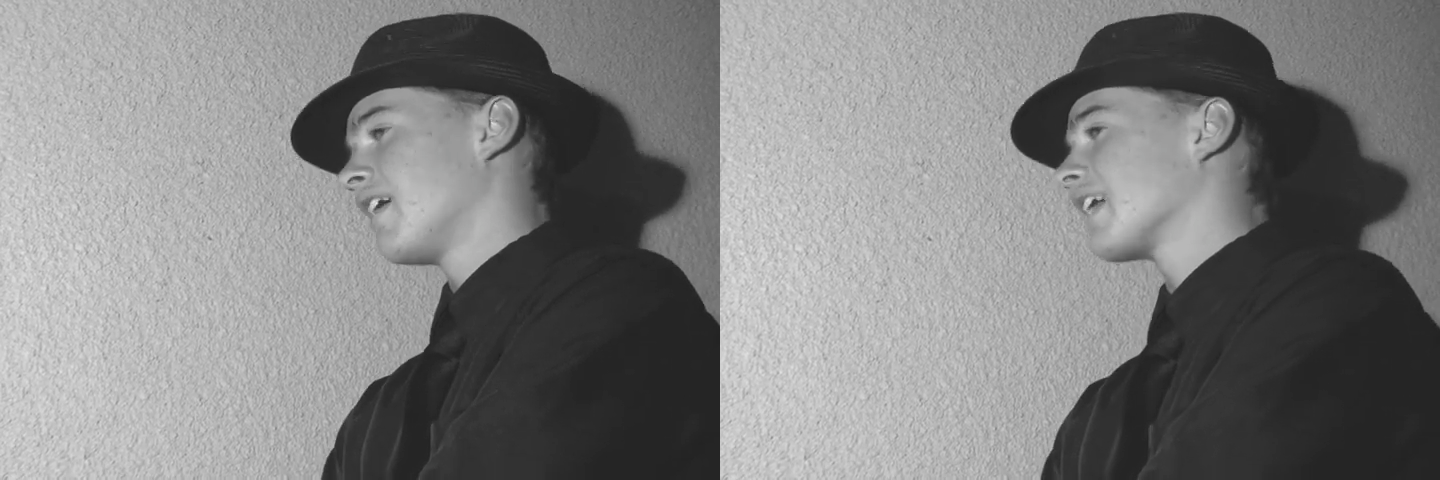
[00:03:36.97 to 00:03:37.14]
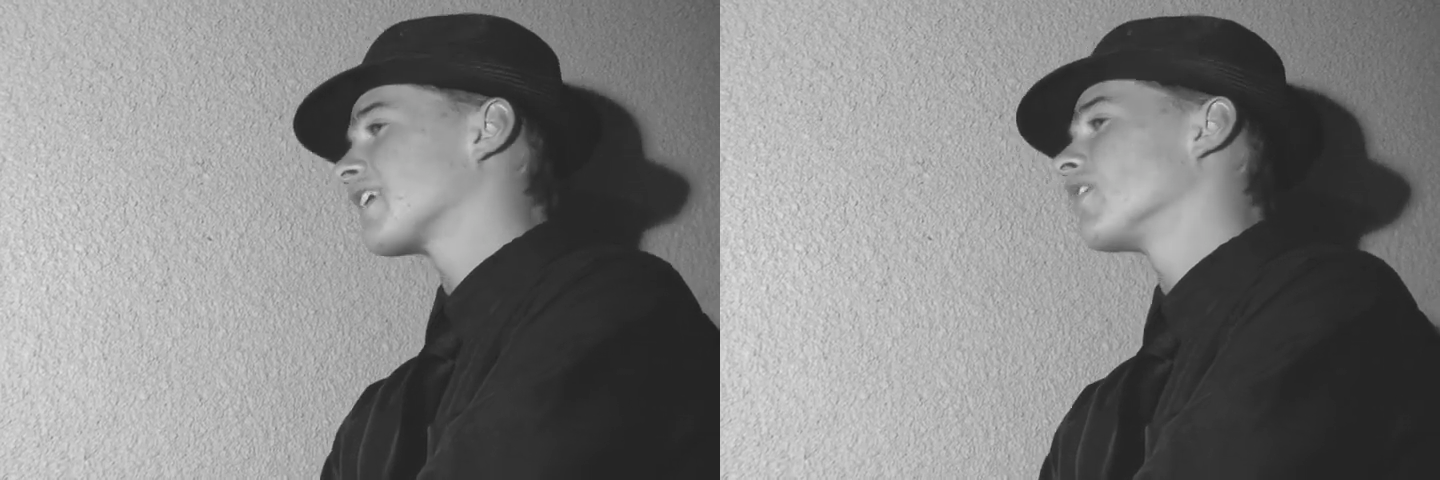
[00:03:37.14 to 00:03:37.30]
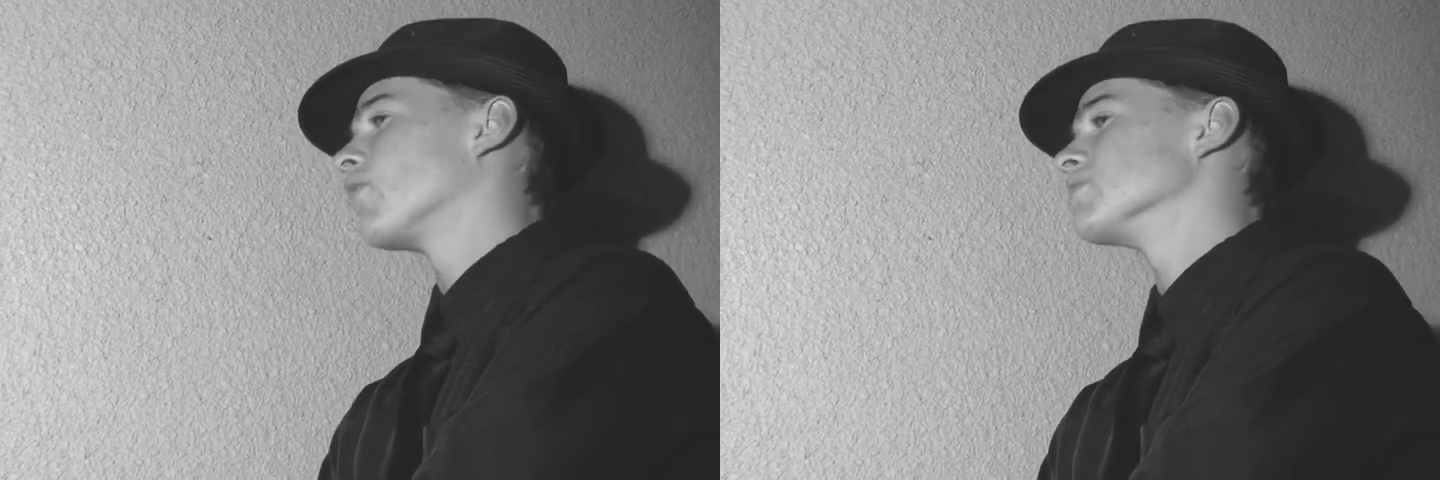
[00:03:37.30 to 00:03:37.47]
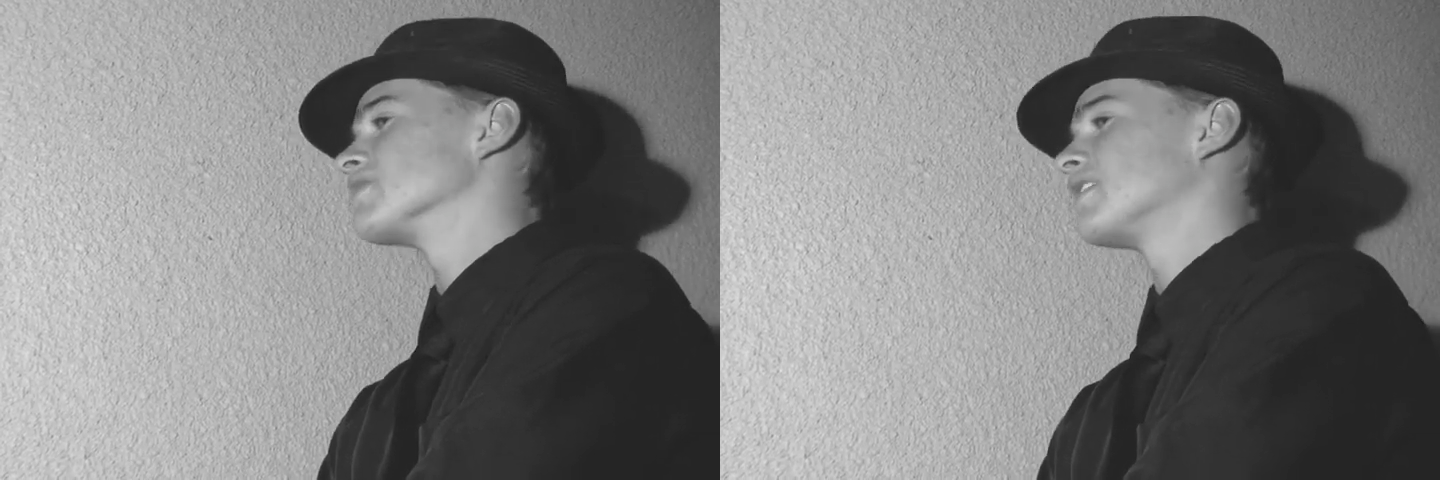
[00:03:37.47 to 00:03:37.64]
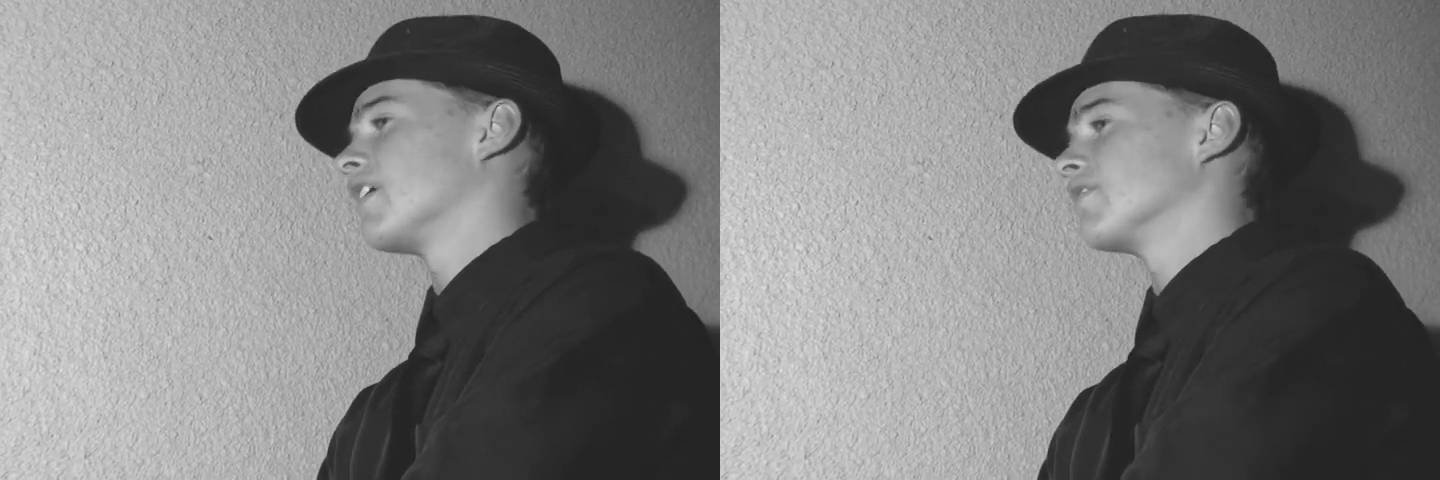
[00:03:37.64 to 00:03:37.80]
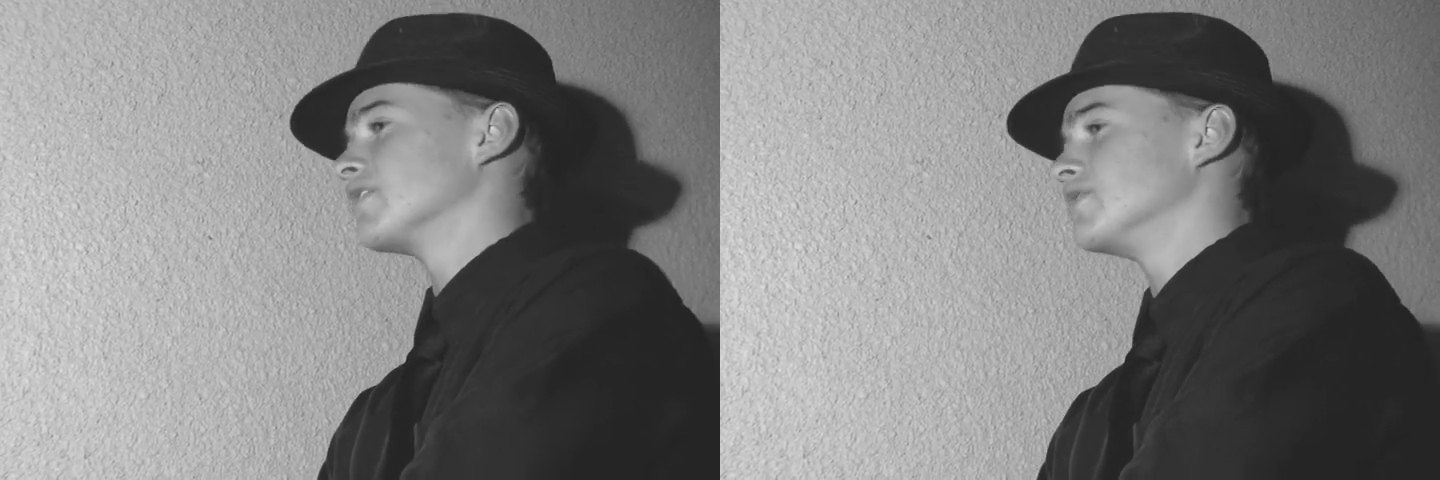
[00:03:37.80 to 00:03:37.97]
We can always
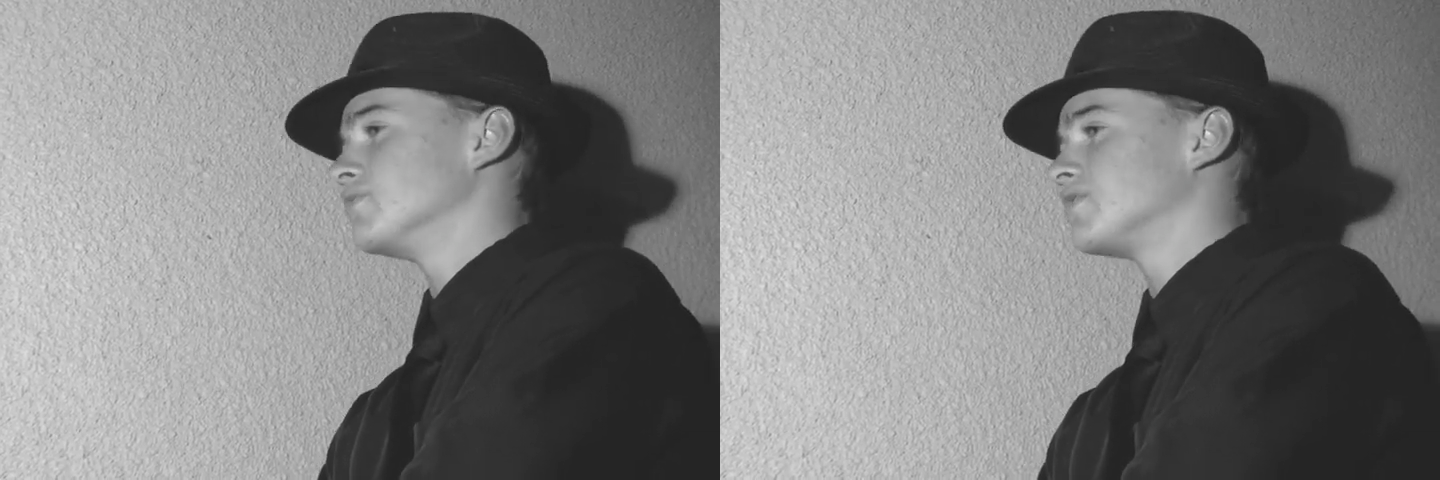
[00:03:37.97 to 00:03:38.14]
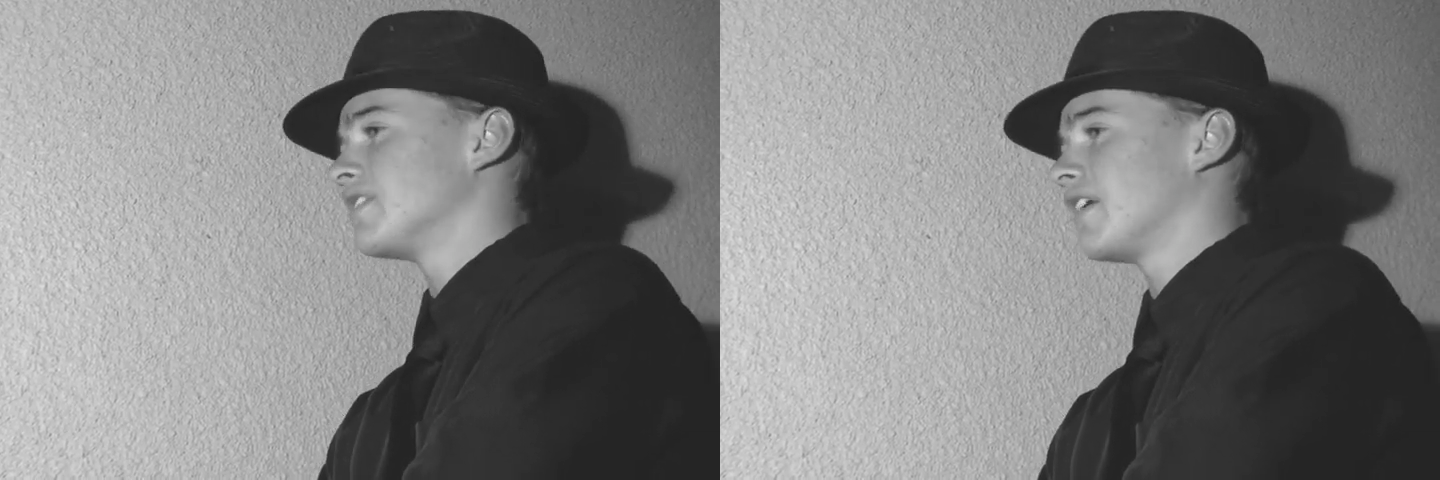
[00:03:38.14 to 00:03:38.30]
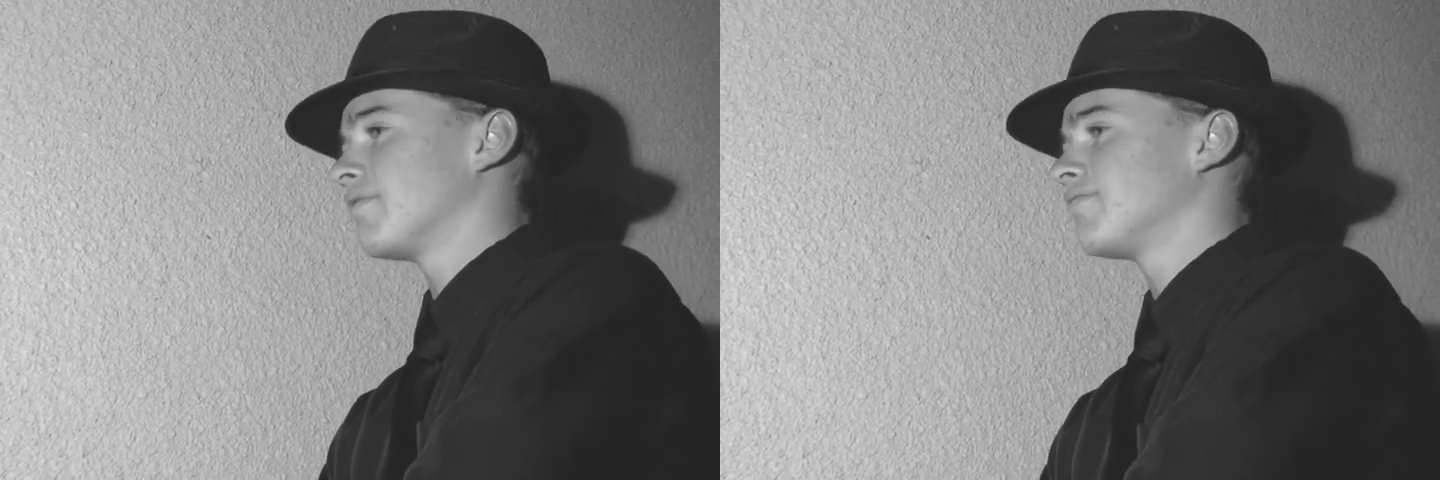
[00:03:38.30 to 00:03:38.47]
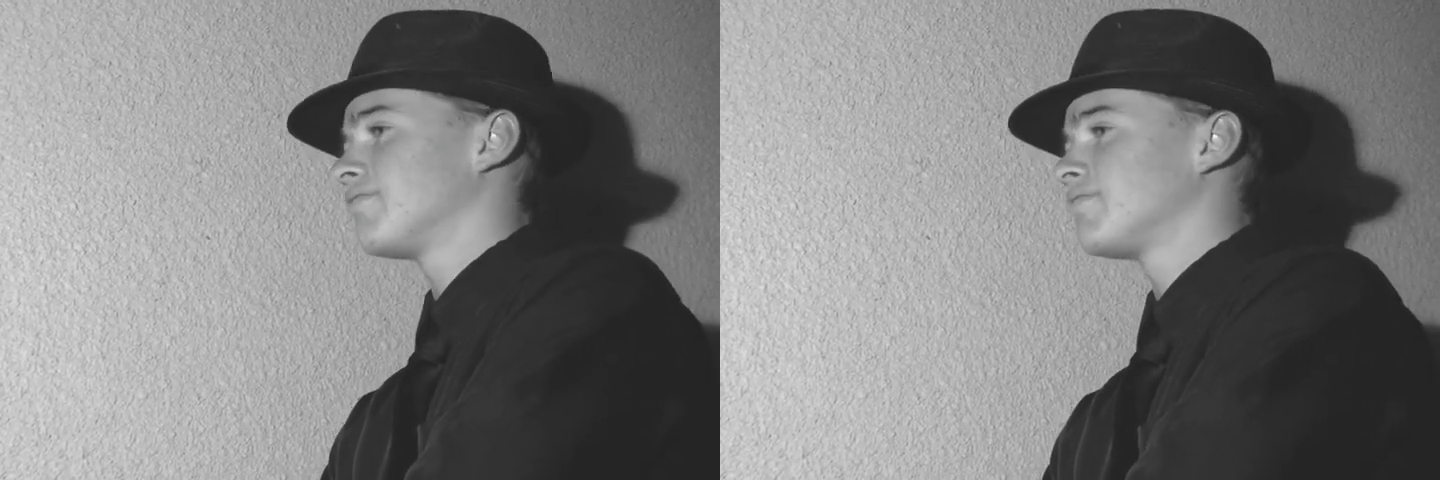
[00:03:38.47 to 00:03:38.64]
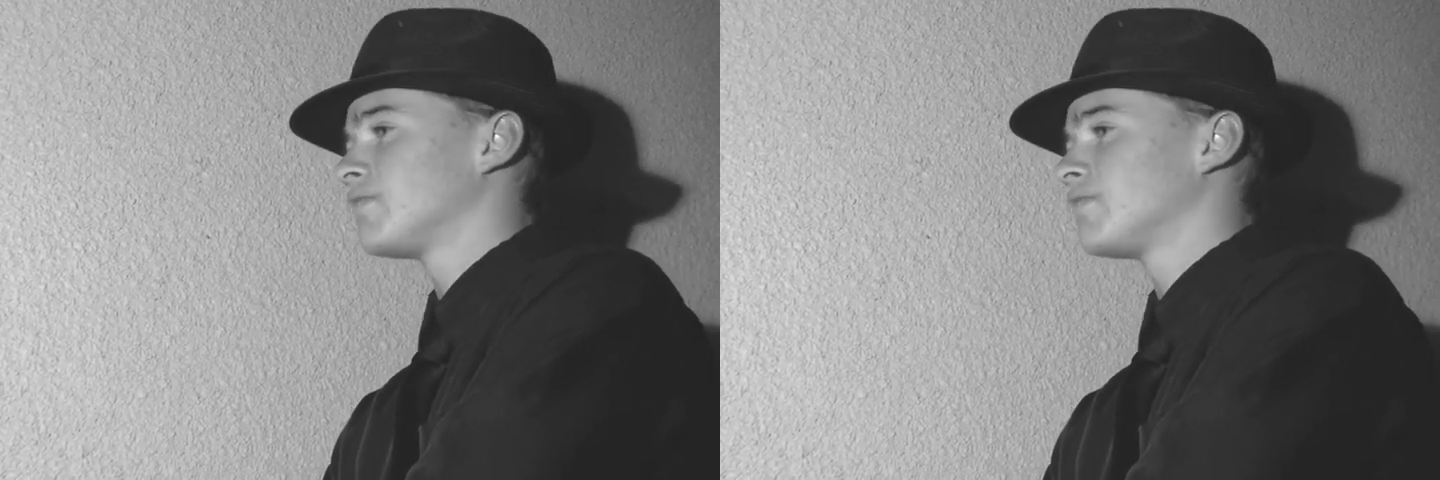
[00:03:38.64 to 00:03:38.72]
count on you, Sam.